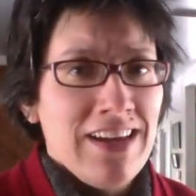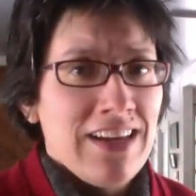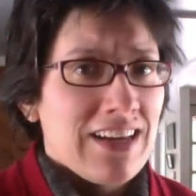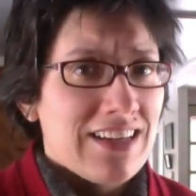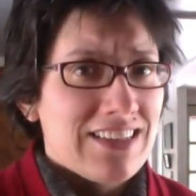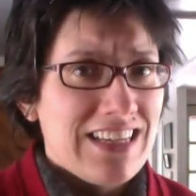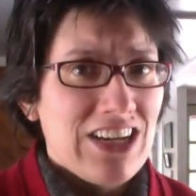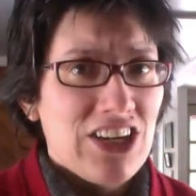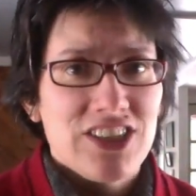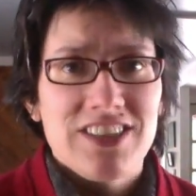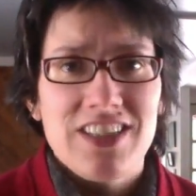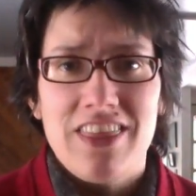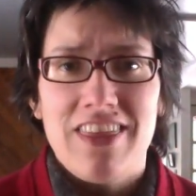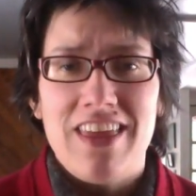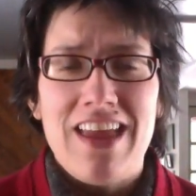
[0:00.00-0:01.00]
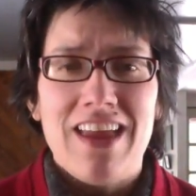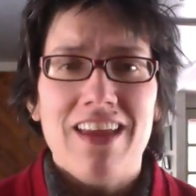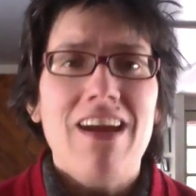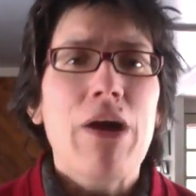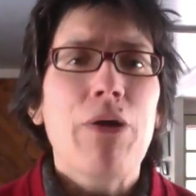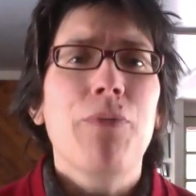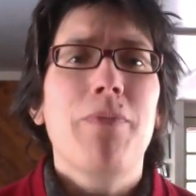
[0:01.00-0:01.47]
Because here's the thing,
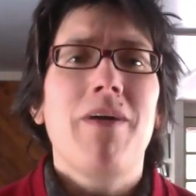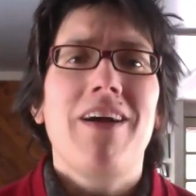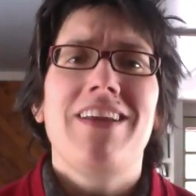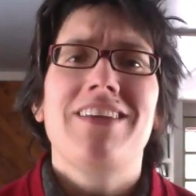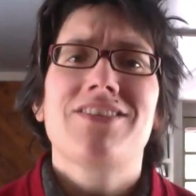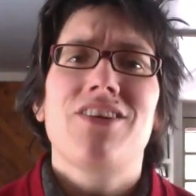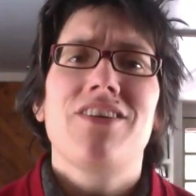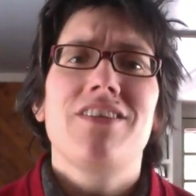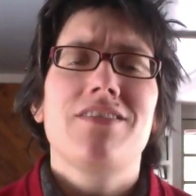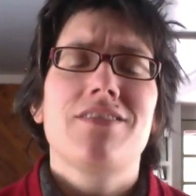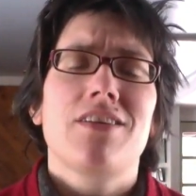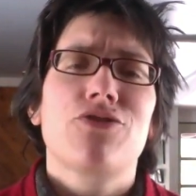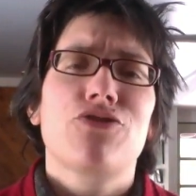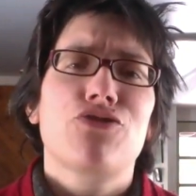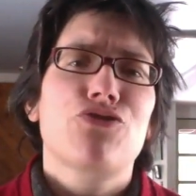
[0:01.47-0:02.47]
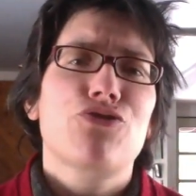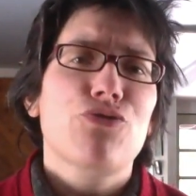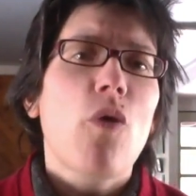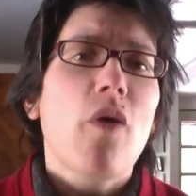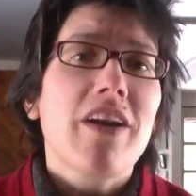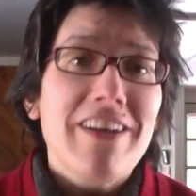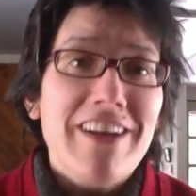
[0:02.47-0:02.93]
our bodies are these
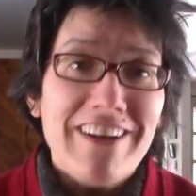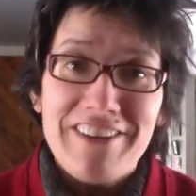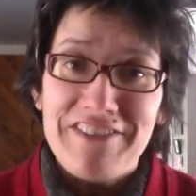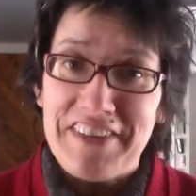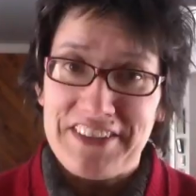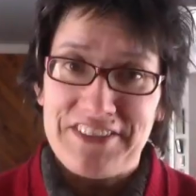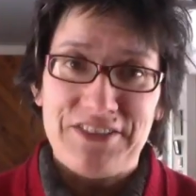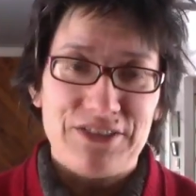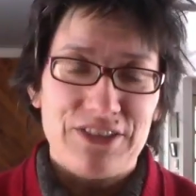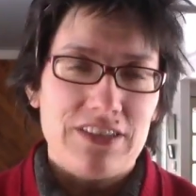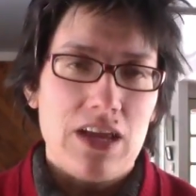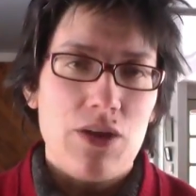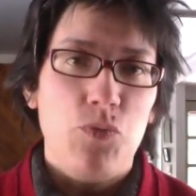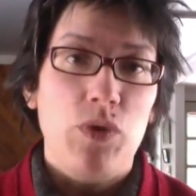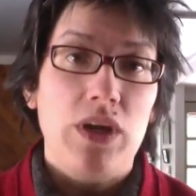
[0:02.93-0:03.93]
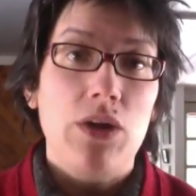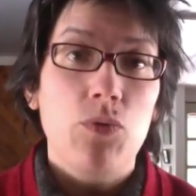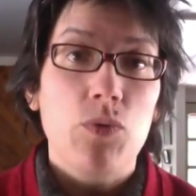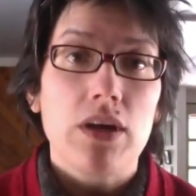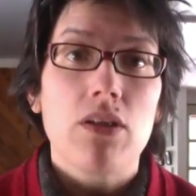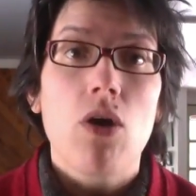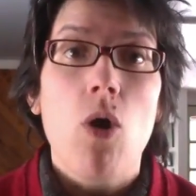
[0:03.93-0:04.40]
extraordinary vessels, and we
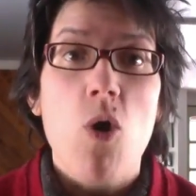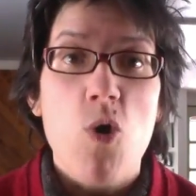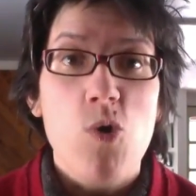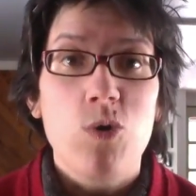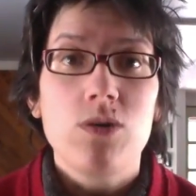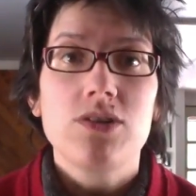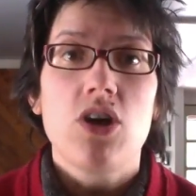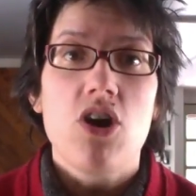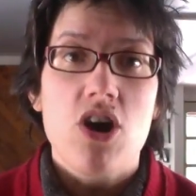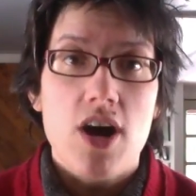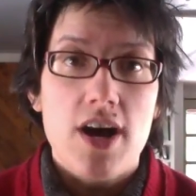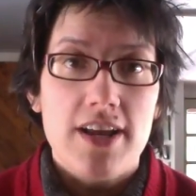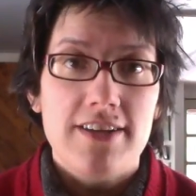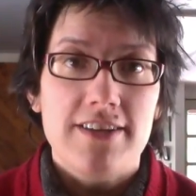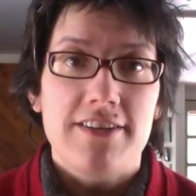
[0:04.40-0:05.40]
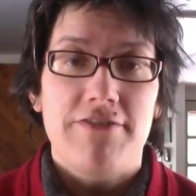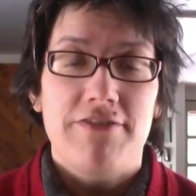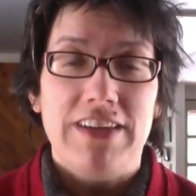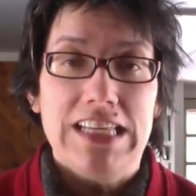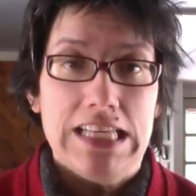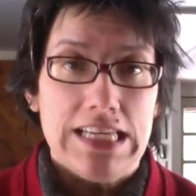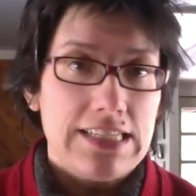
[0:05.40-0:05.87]
will hold on to
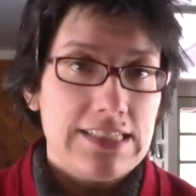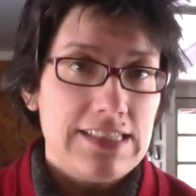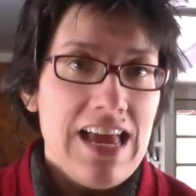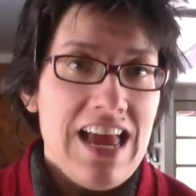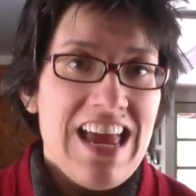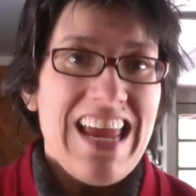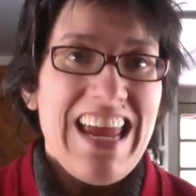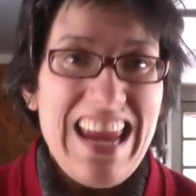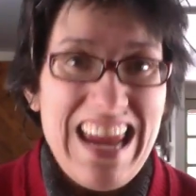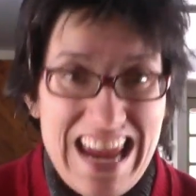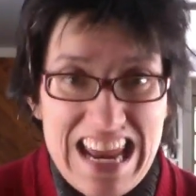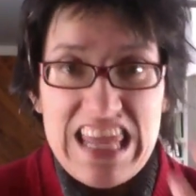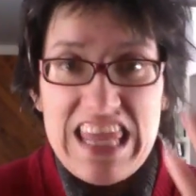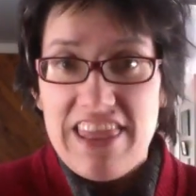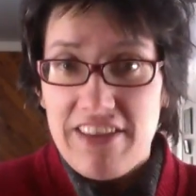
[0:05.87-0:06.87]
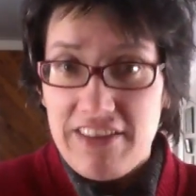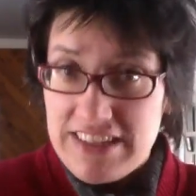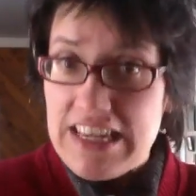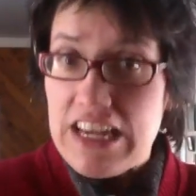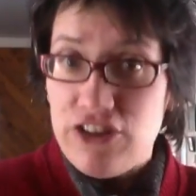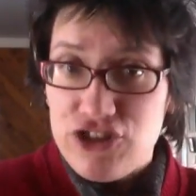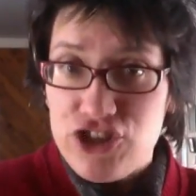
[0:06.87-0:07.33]
feelings in the
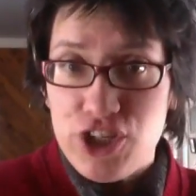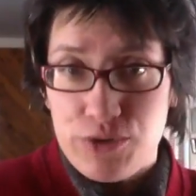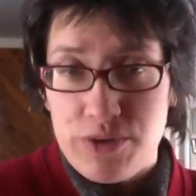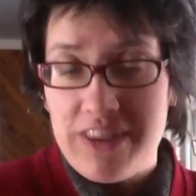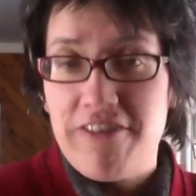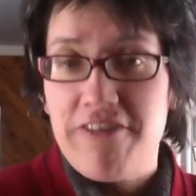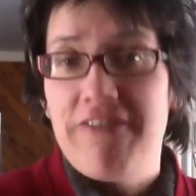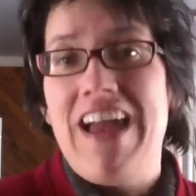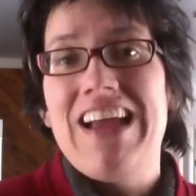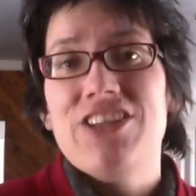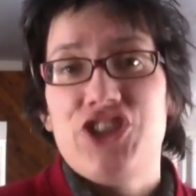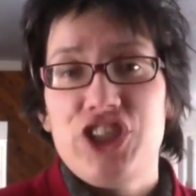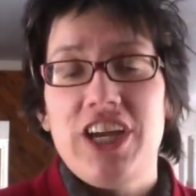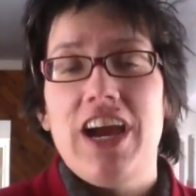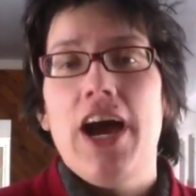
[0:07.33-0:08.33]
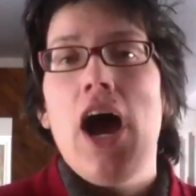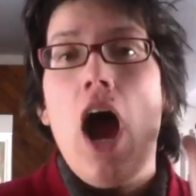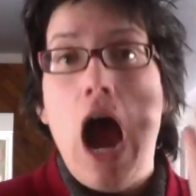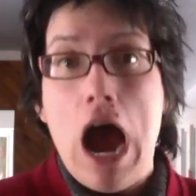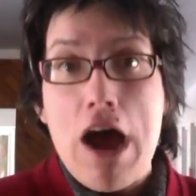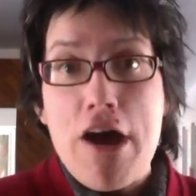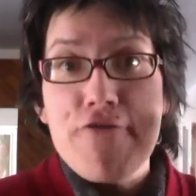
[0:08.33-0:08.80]
tissue, in the fascia
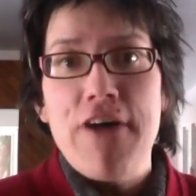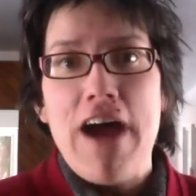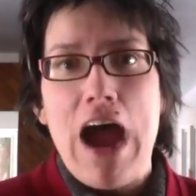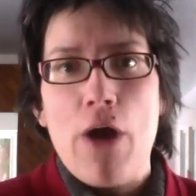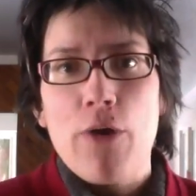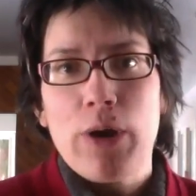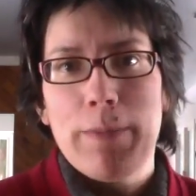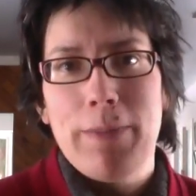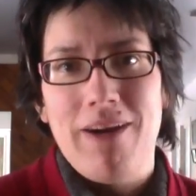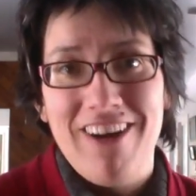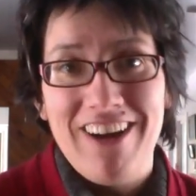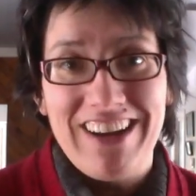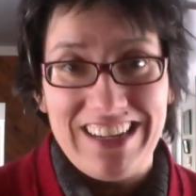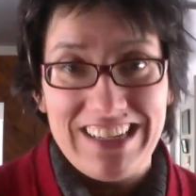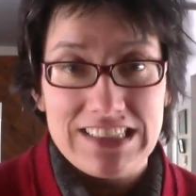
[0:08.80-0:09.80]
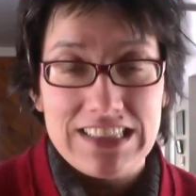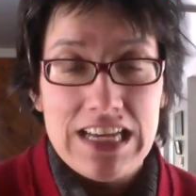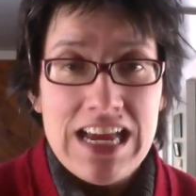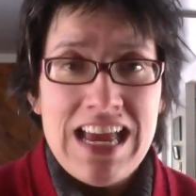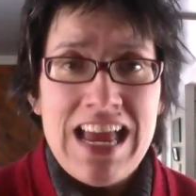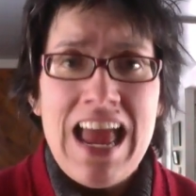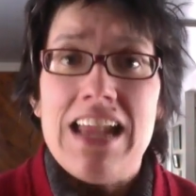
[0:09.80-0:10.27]
of our bodies,
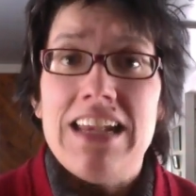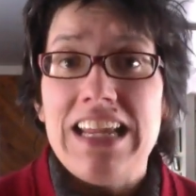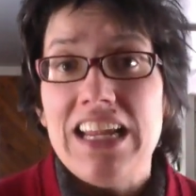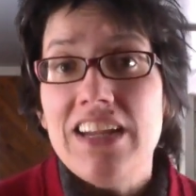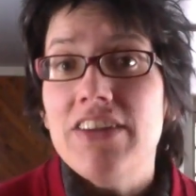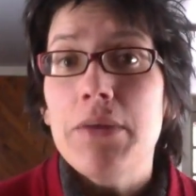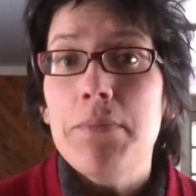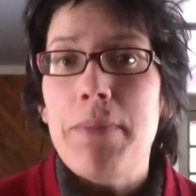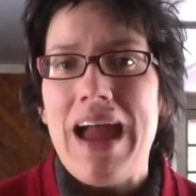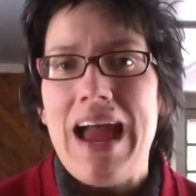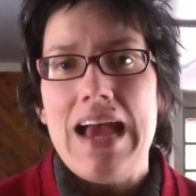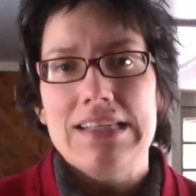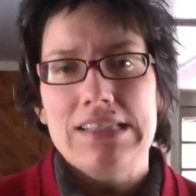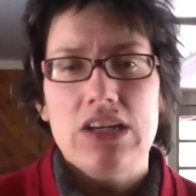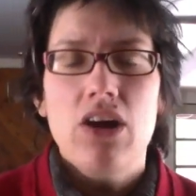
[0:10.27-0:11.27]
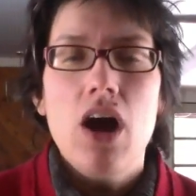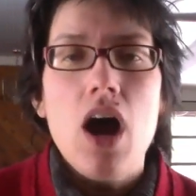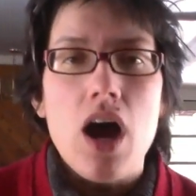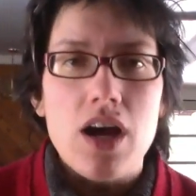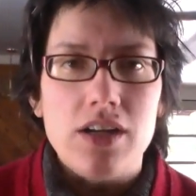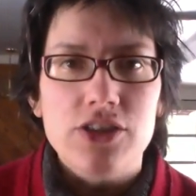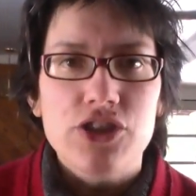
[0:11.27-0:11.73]
and even pass it
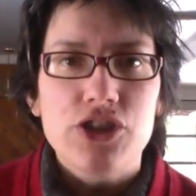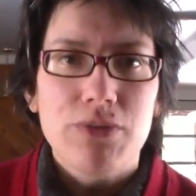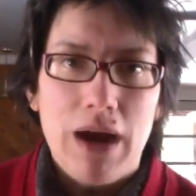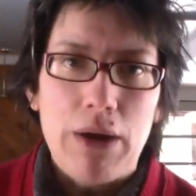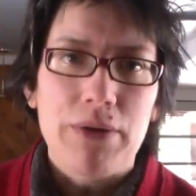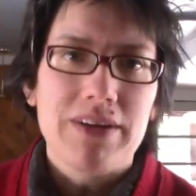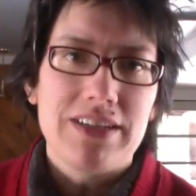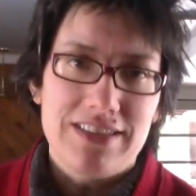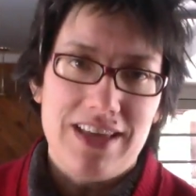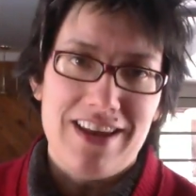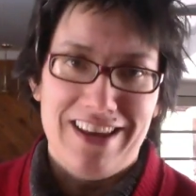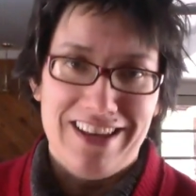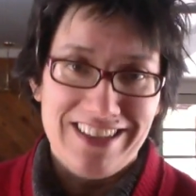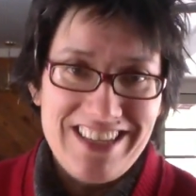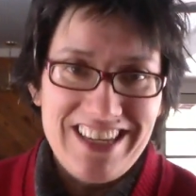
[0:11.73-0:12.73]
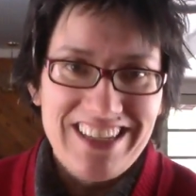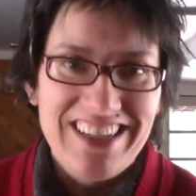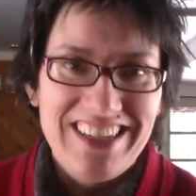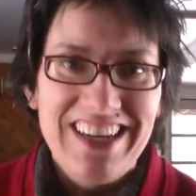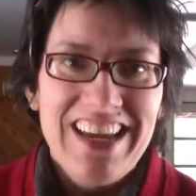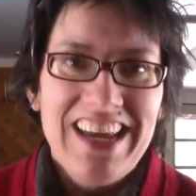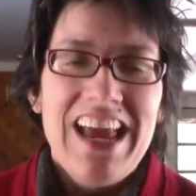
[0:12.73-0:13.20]
on to our descendants
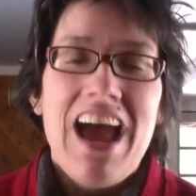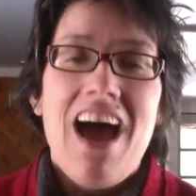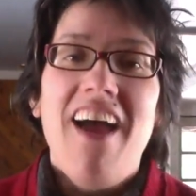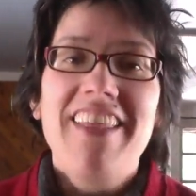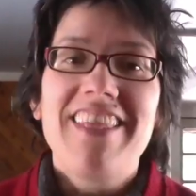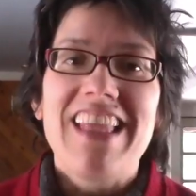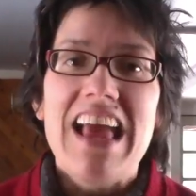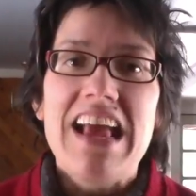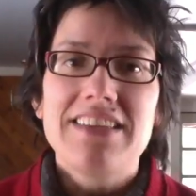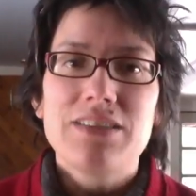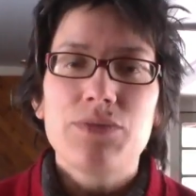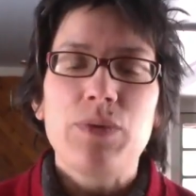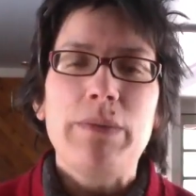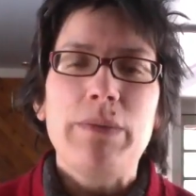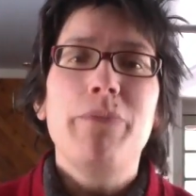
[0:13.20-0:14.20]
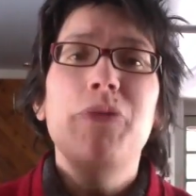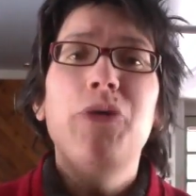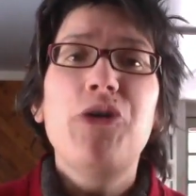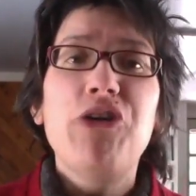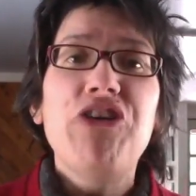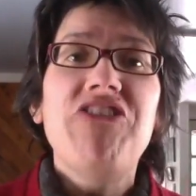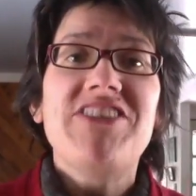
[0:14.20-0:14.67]
unless we
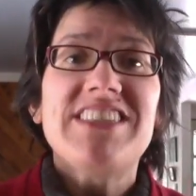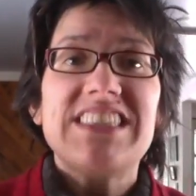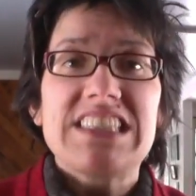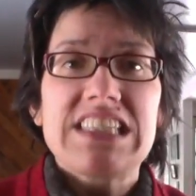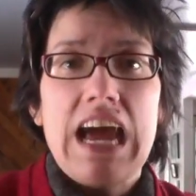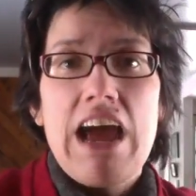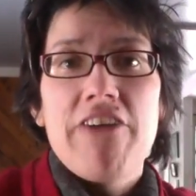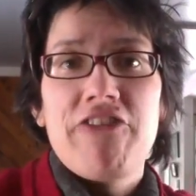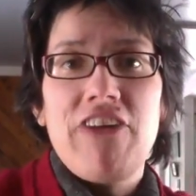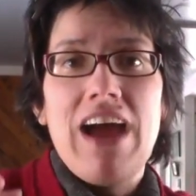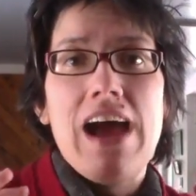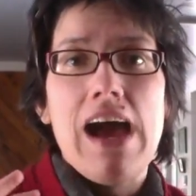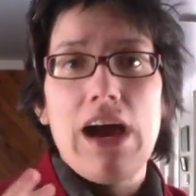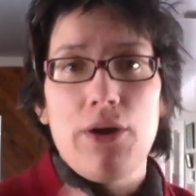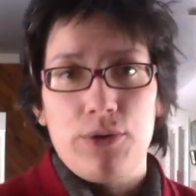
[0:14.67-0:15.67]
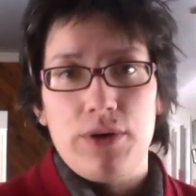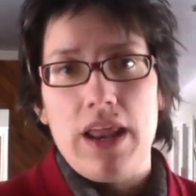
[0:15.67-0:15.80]
move stuff out.